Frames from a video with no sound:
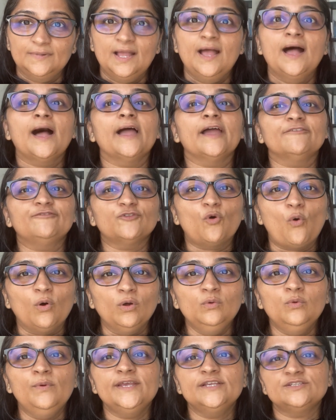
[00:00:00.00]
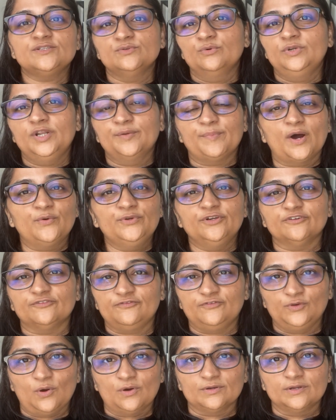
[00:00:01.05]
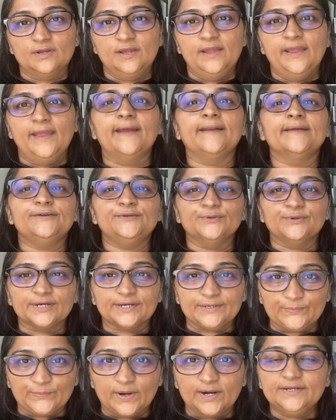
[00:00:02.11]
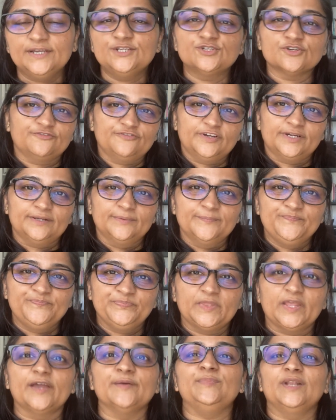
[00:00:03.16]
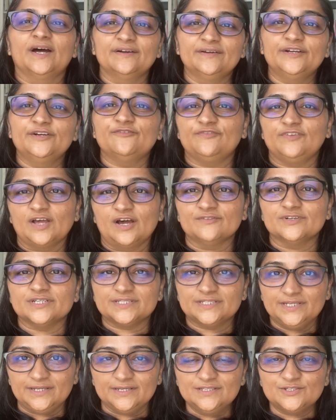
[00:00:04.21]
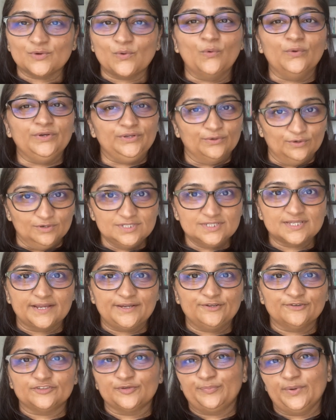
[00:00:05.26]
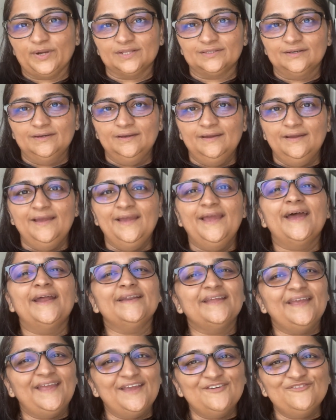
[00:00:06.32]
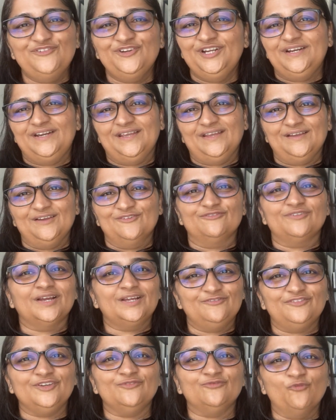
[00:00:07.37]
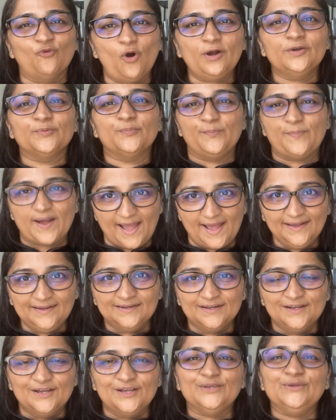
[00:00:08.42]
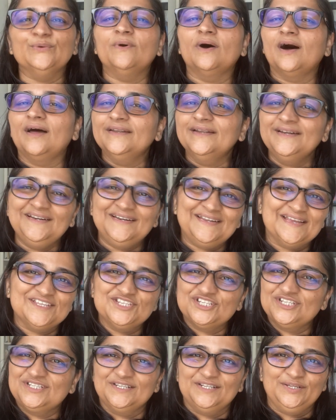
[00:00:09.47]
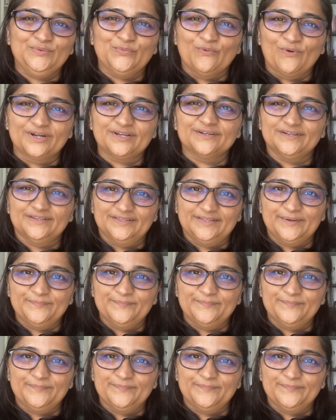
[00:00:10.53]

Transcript: I have always known about your flaw and I took advantage of it. I planted flower seeds on your side of the path. And every day while we walked back, you unintentionally watered them.